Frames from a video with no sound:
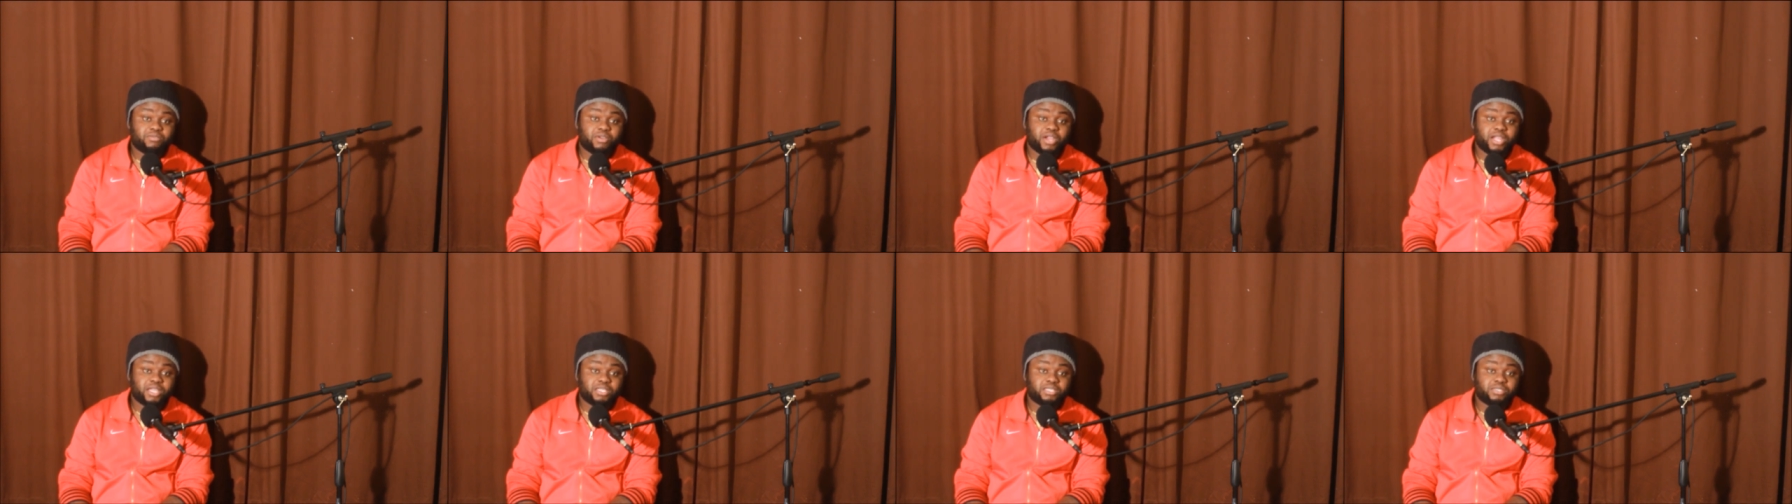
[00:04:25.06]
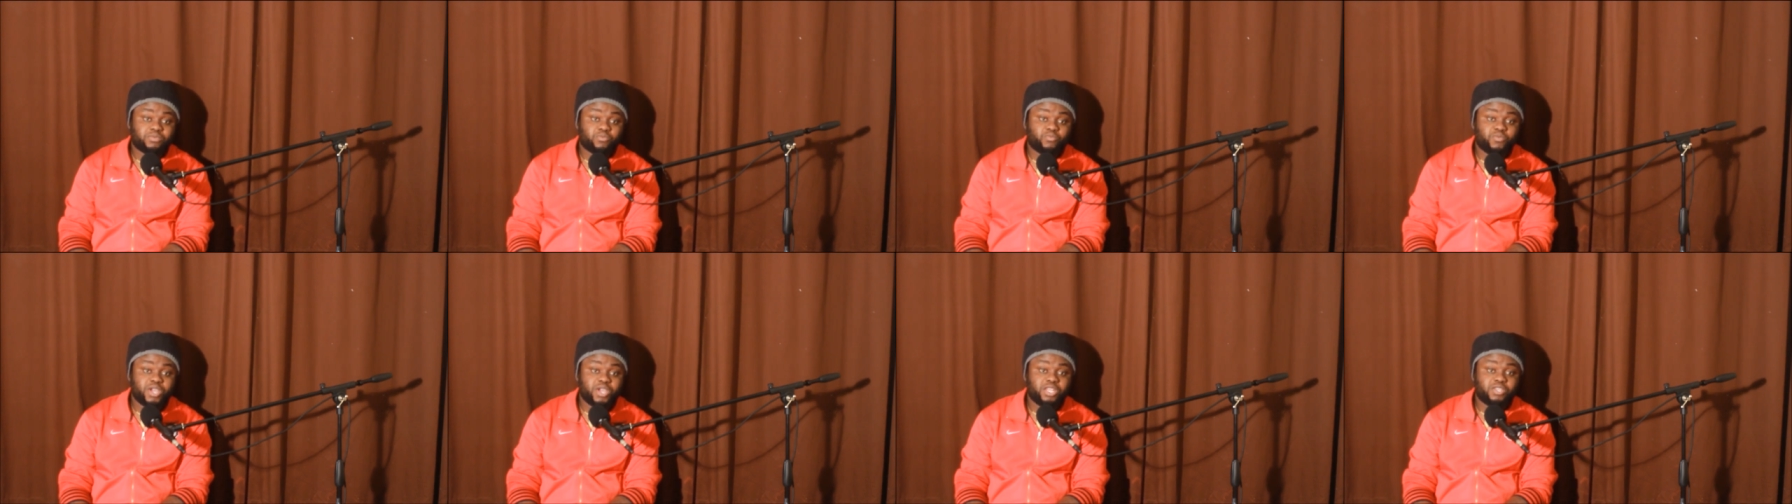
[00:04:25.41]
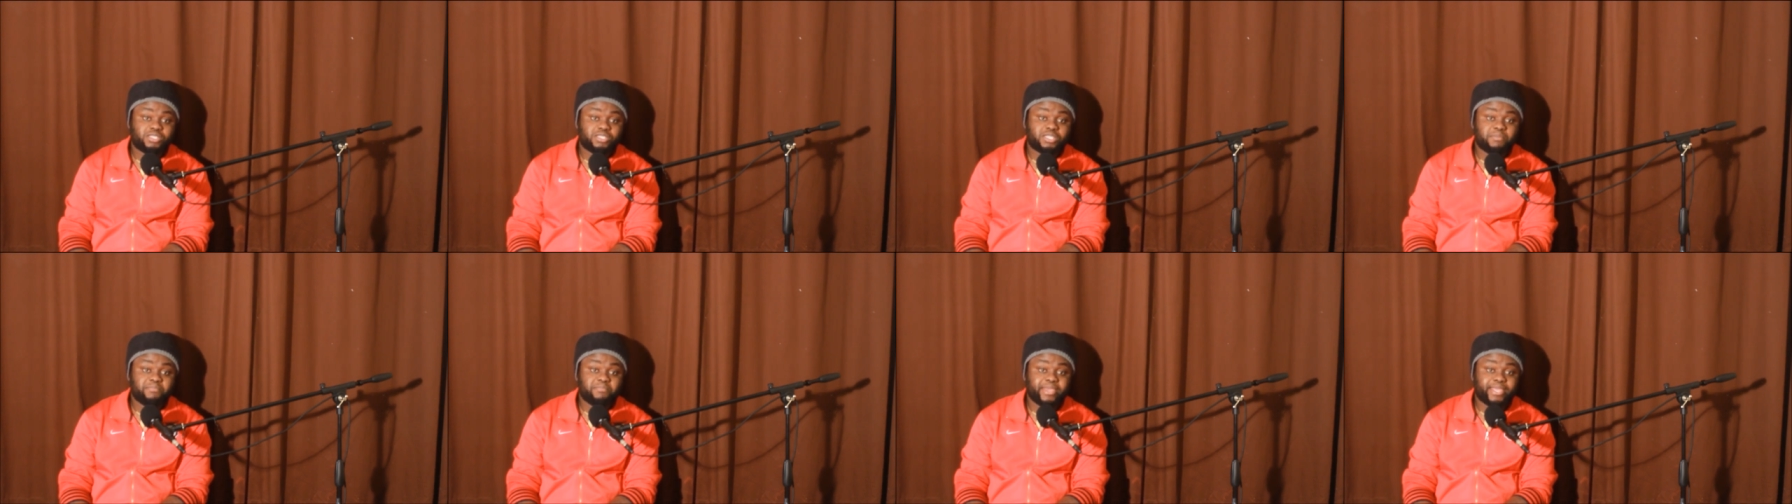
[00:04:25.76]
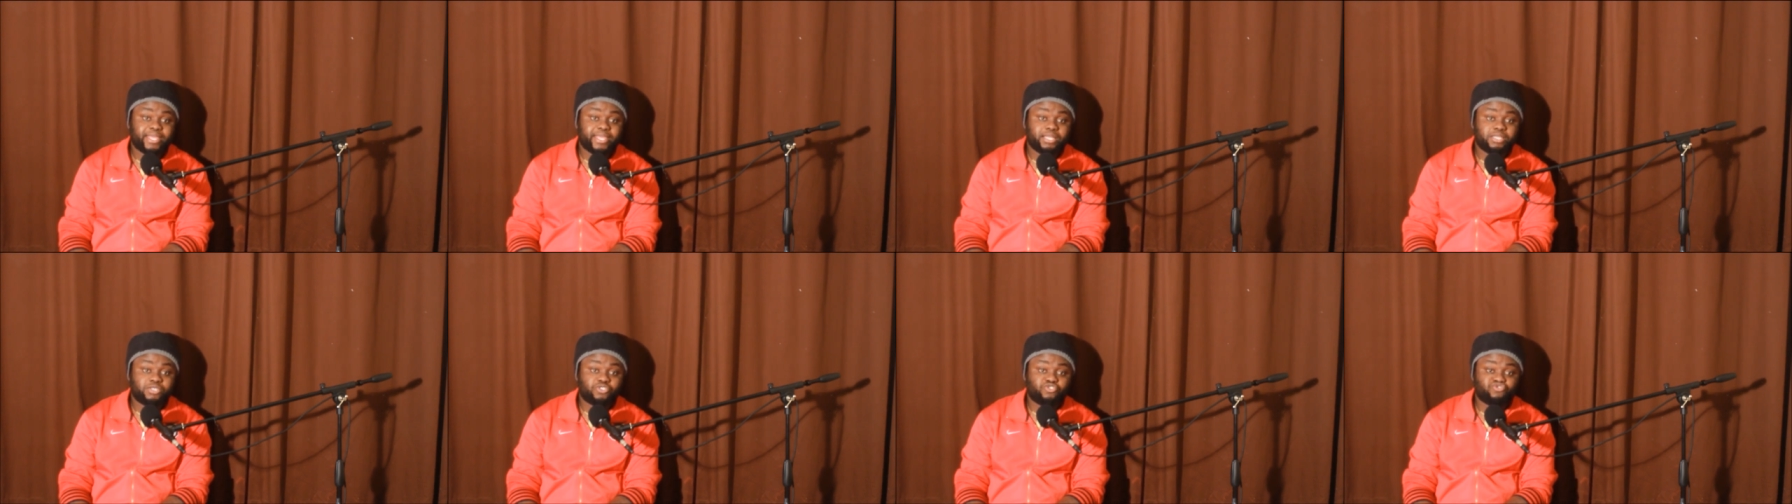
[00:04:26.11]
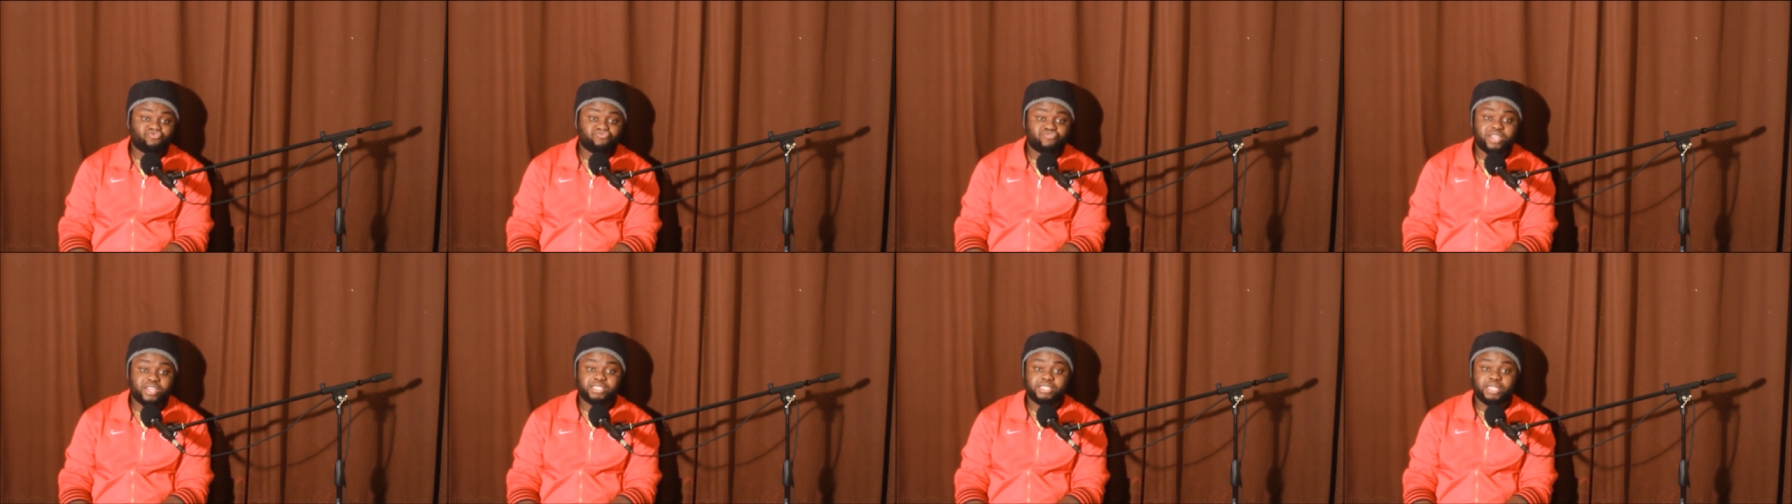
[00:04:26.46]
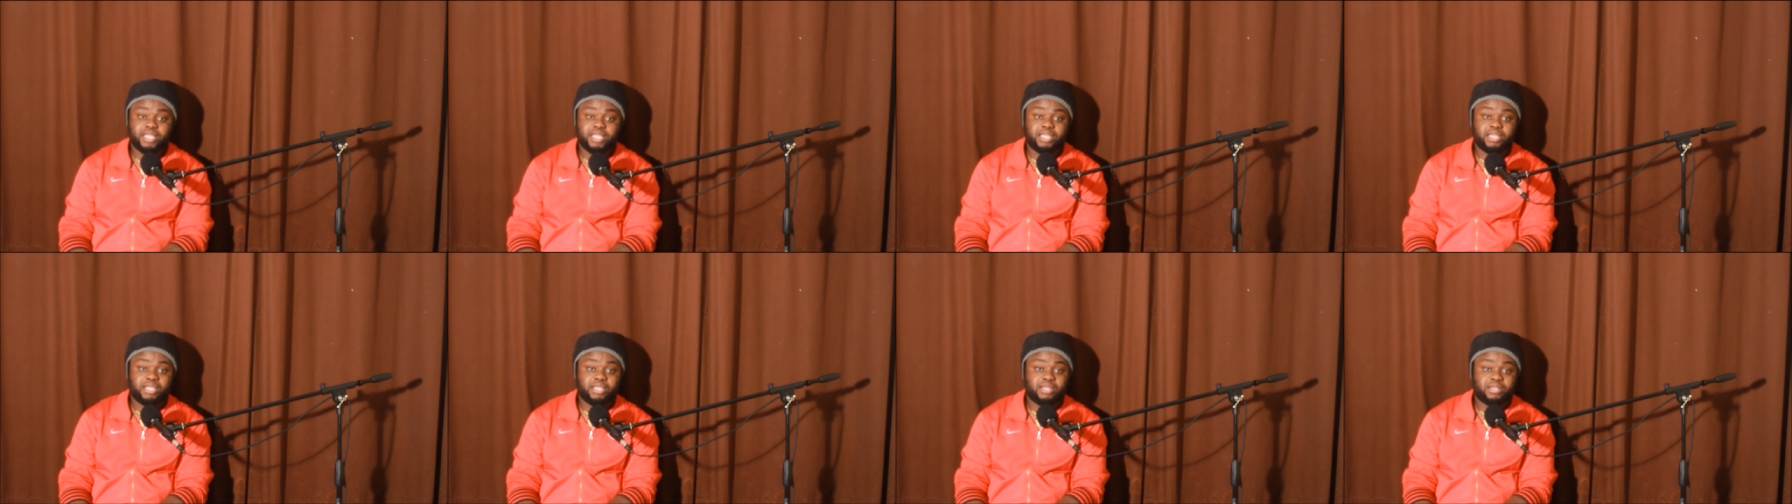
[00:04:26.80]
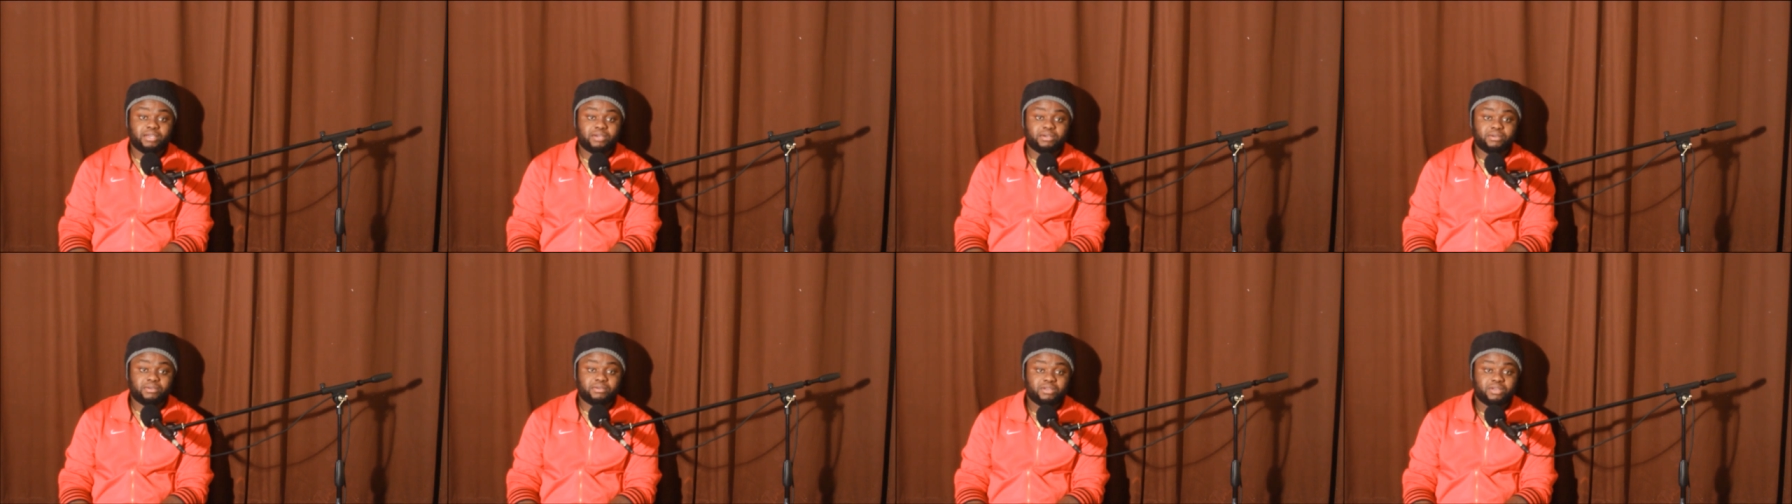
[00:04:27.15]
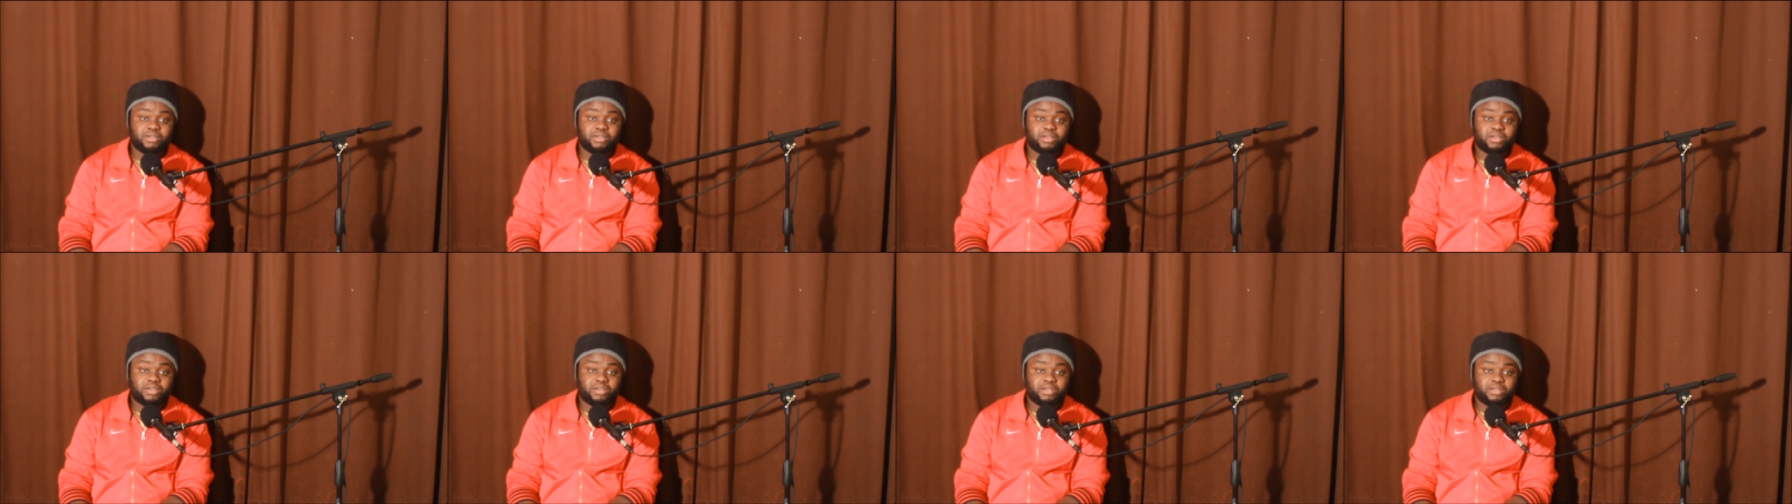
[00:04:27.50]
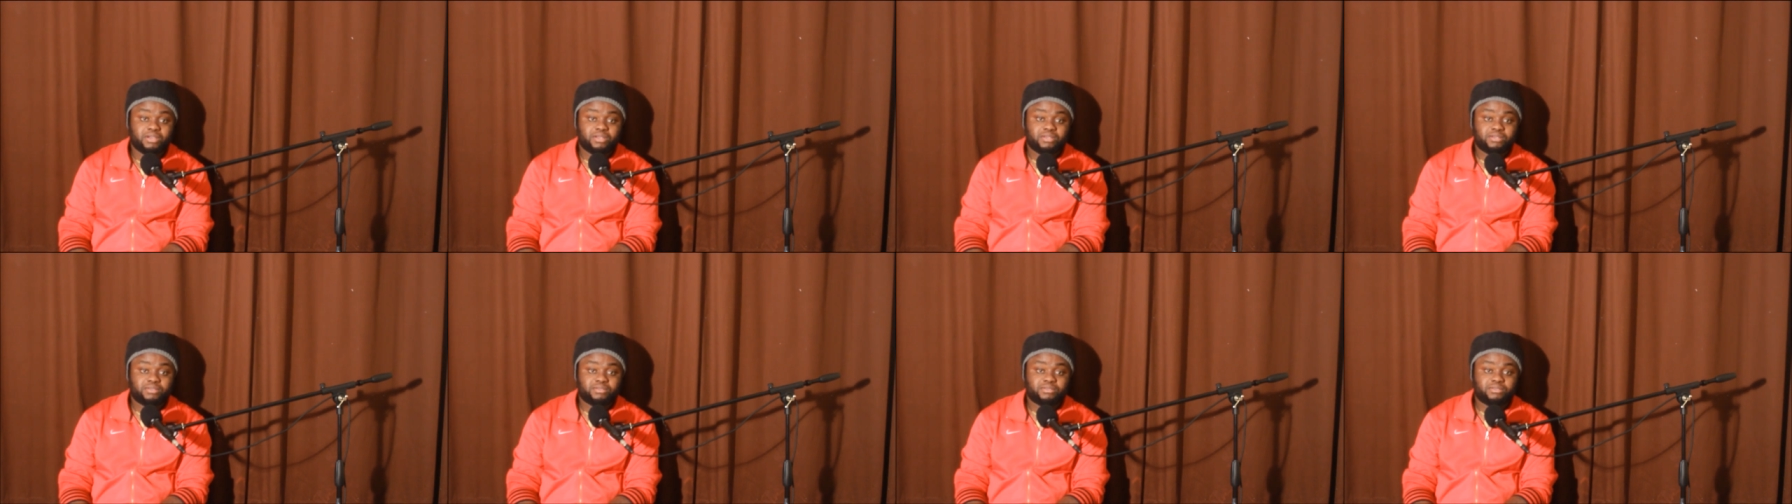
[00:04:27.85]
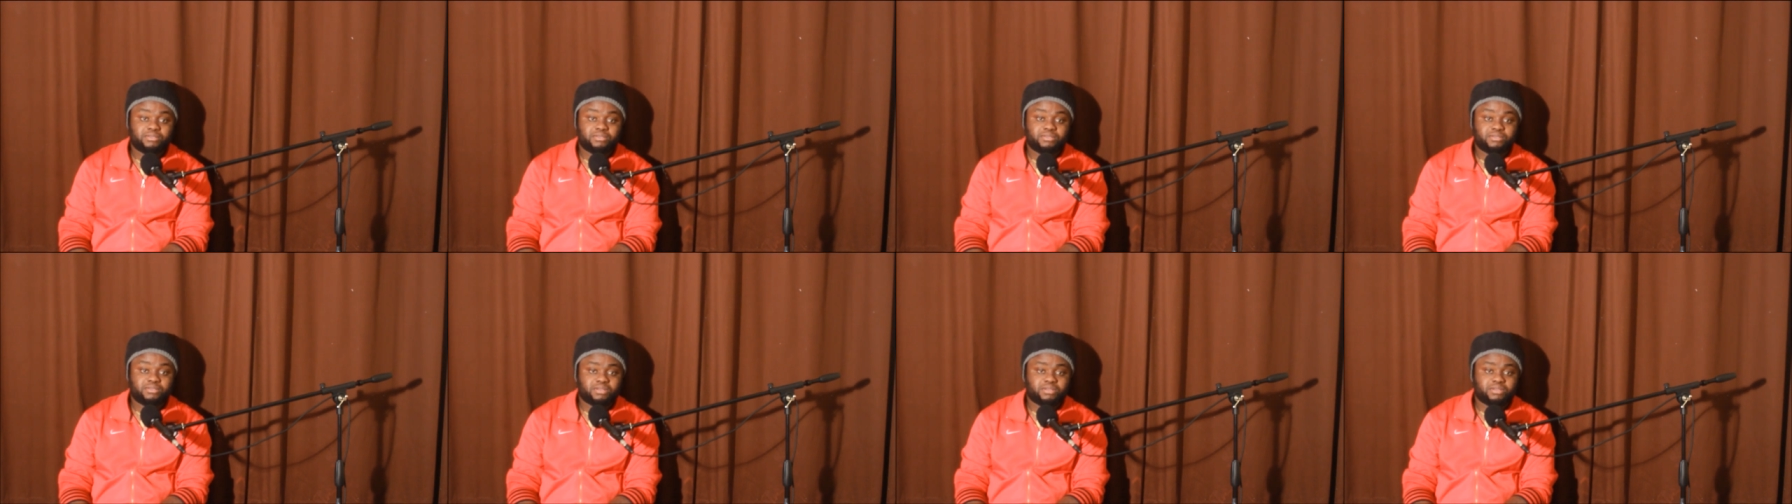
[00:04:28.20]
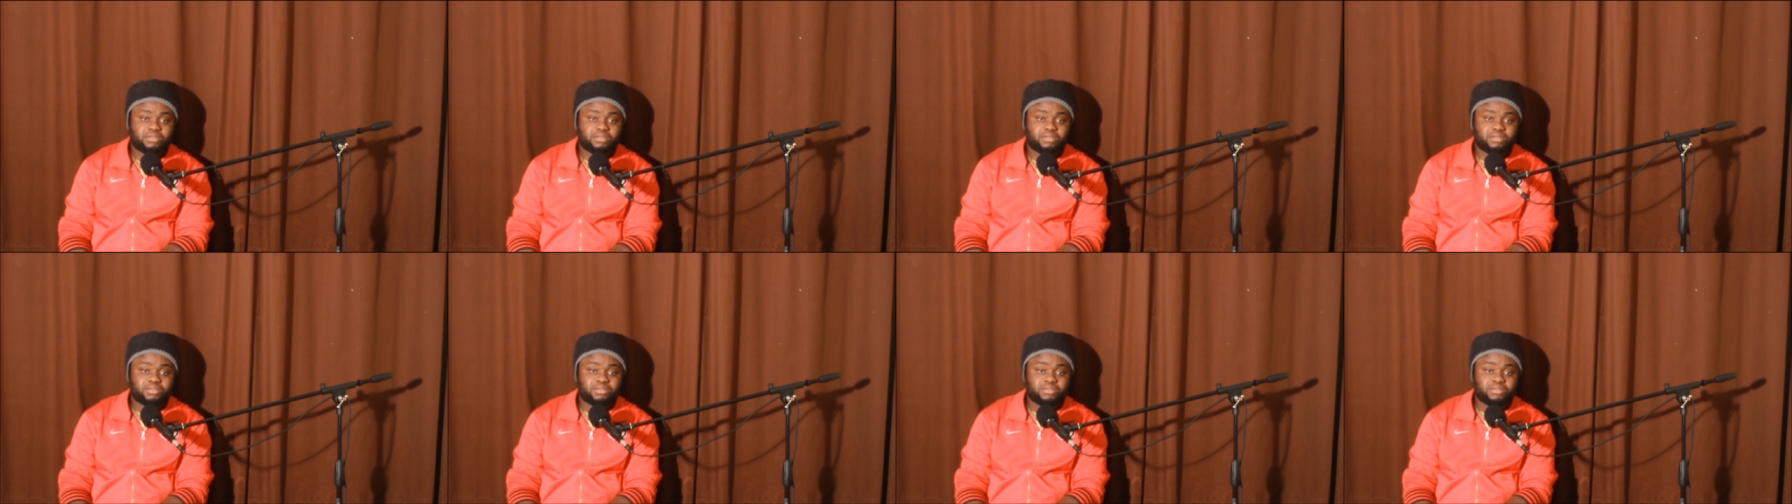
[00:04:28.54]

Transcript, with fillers: right? When you start making threatening, you know, who's on treat? Who's come on?